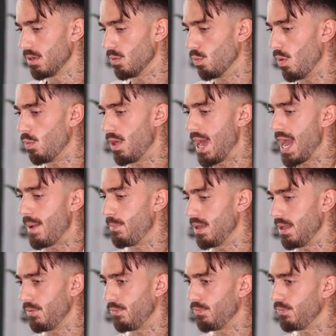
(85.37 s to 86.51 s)
what would
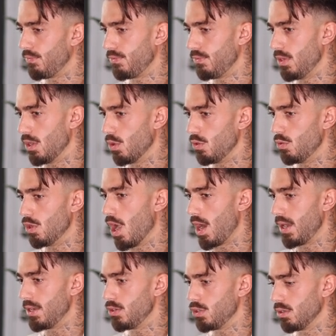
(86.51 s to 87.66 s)
happen if, you know, you
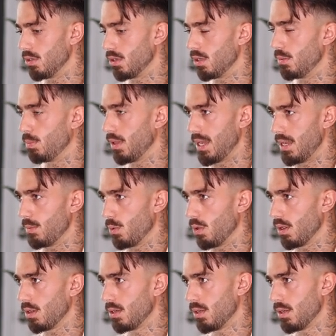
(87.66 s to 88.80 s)
got injured and couldn't play
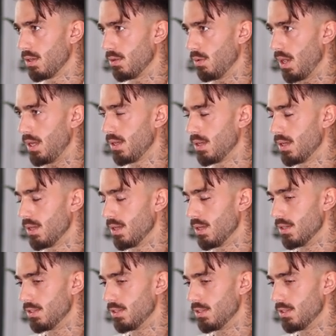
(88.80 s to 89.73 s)
anymore, right? Yeah.